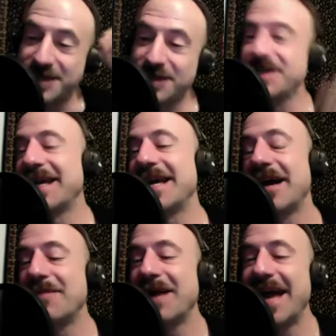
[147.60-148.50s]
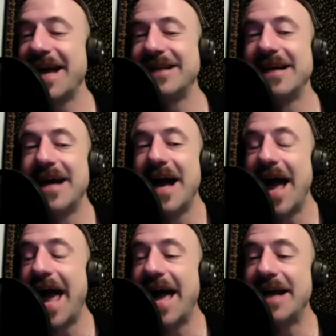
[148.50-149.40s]
sticking out of my head.
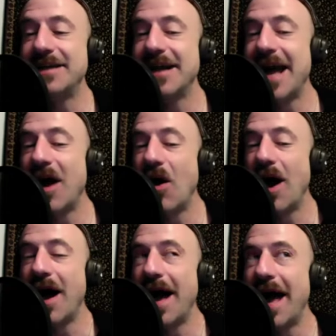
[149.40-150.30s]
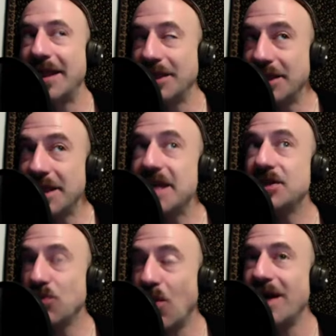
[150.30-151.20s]
And at
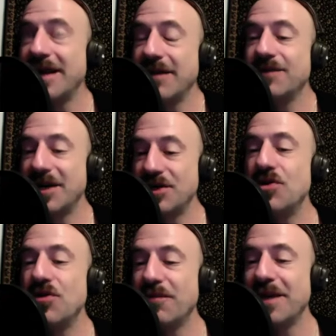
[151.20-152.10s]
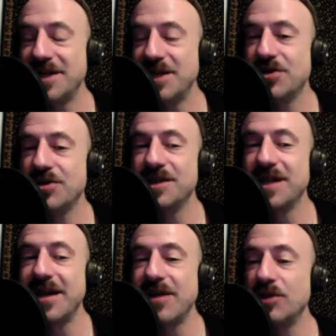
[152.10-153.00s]
least one, if not two, of my teachers
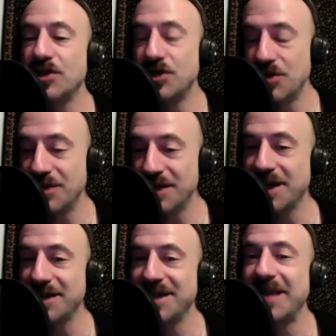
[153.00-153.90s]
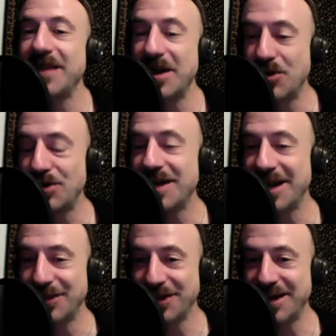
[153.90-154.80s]
said it was too disgusting. They could
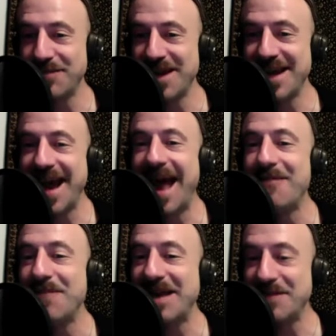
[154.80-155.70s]
not look at me and made me